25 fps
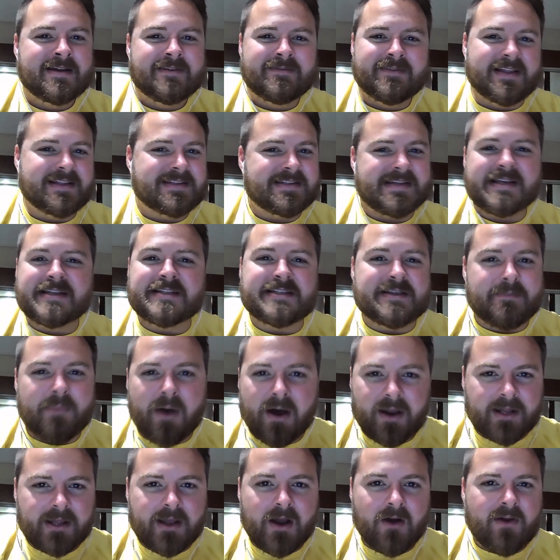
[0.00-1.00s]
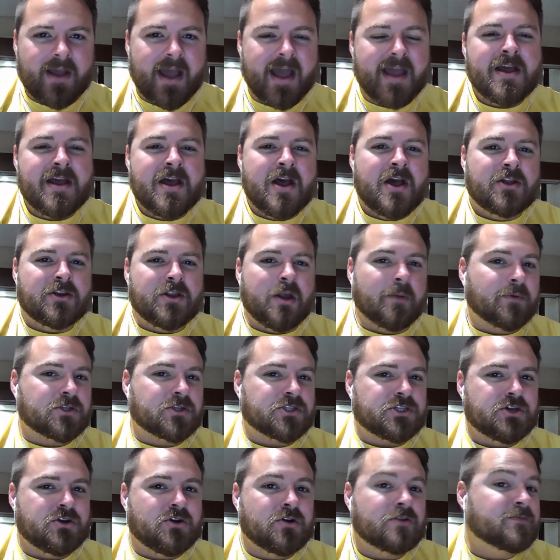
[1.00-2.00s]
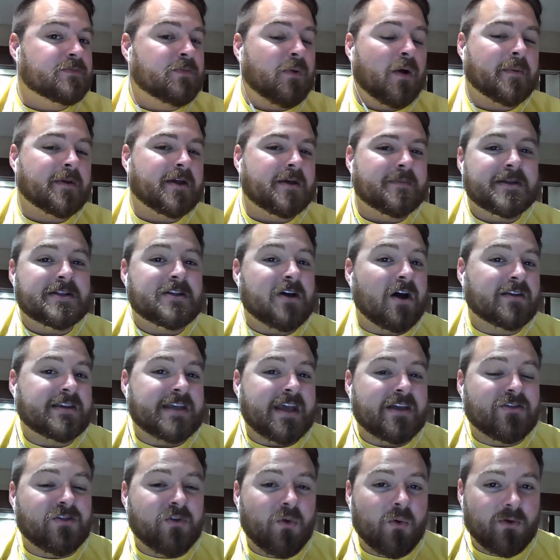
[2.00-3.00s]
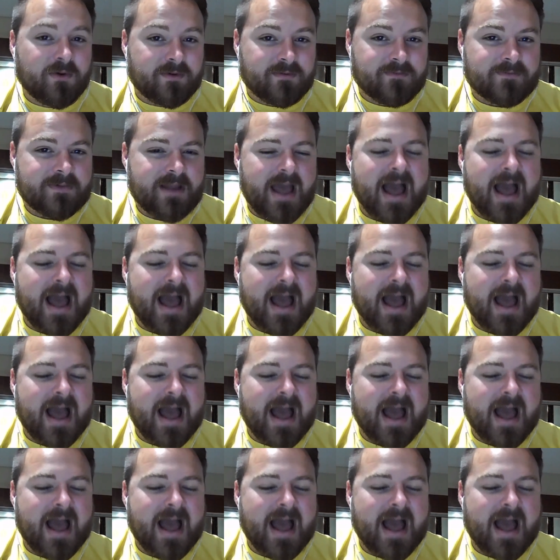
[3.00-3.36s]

That's easy money. Okay. Number two, probably going to be Dont'e Thornton.